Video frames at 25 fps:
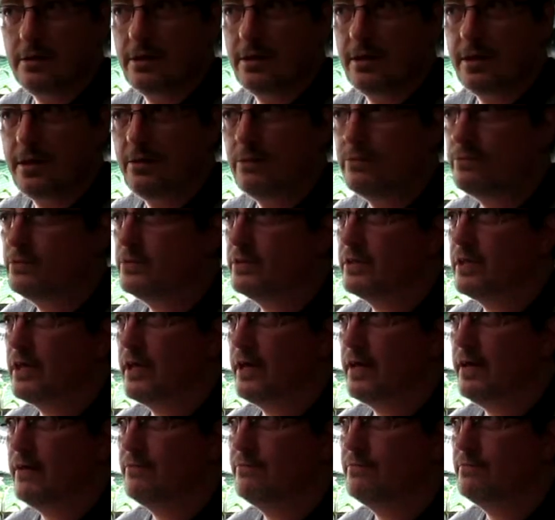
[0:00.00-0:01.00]
and I don't really
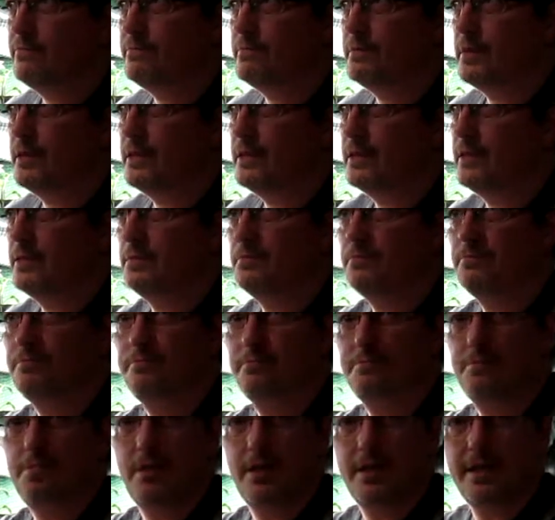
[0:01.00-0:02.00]
have any
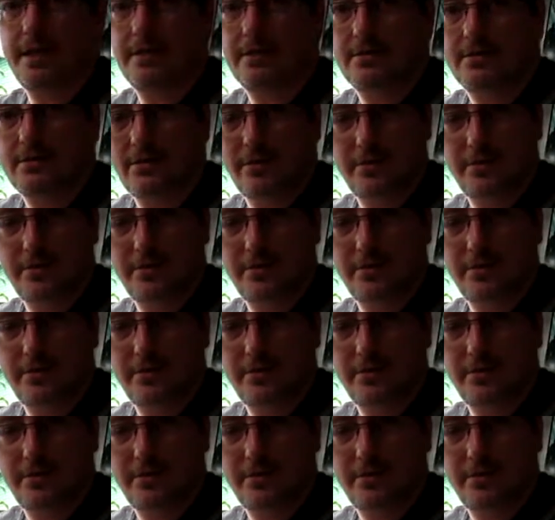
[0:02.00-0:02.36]
plants.